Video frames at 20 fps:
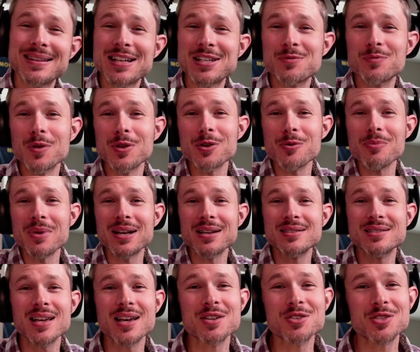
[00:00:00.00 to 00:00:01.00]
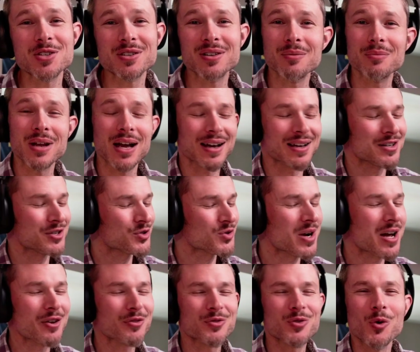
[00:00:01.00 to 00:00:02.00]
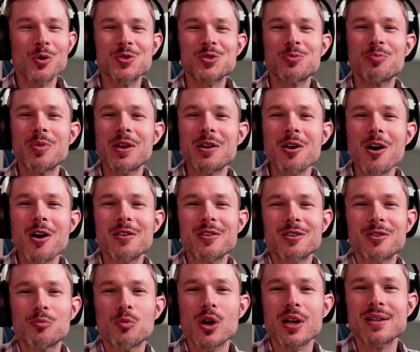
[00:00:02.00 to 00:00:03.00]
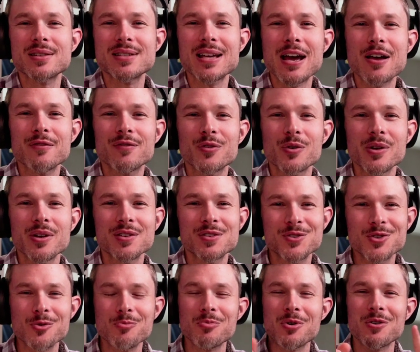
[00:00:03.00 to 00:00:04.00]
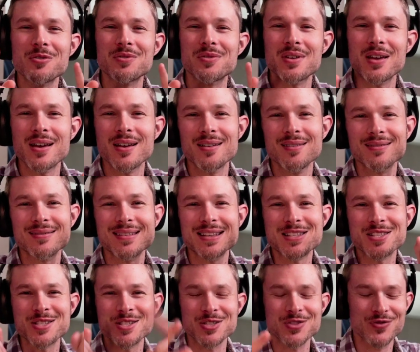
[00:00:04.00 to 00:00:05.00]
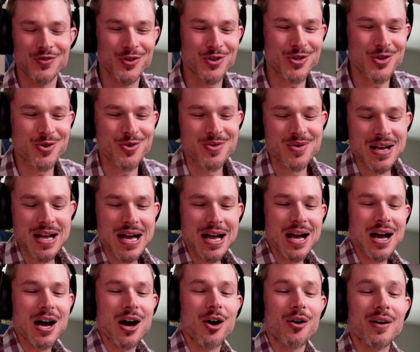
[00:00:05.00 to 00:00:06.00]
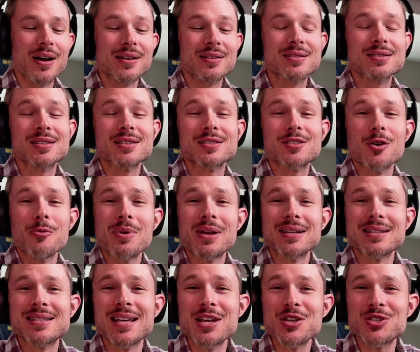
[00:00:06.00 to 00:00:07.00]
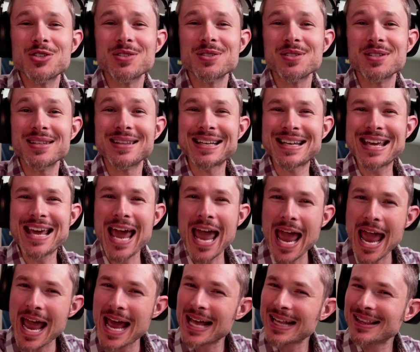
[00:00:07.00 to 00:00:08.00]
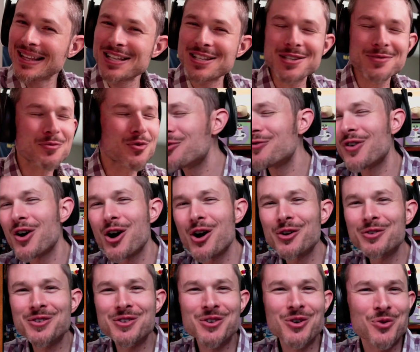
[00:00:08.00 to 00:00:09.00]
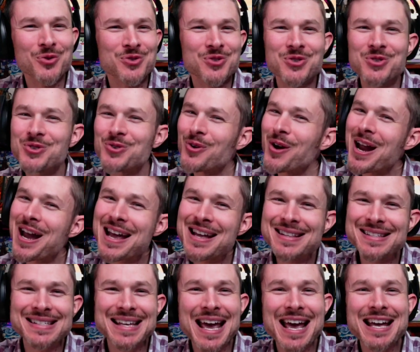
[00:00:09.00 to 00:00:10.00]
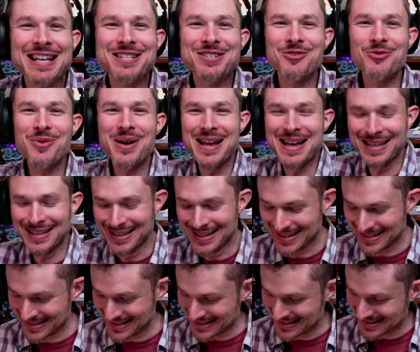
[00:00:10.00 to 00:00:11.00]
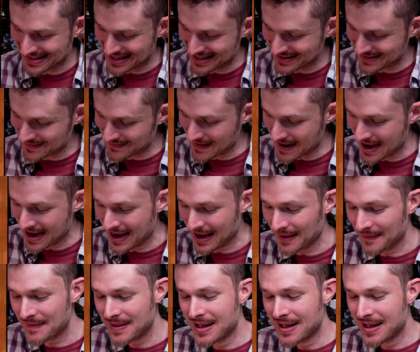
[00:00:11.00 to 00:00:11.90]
that's been your meditation. I'm not going to try to throw a spin on it or break it down for you. It's your birthday. That's just for you. All right, since our meditation's in the can, let's move on to your strengths and your weaknesses. That's right.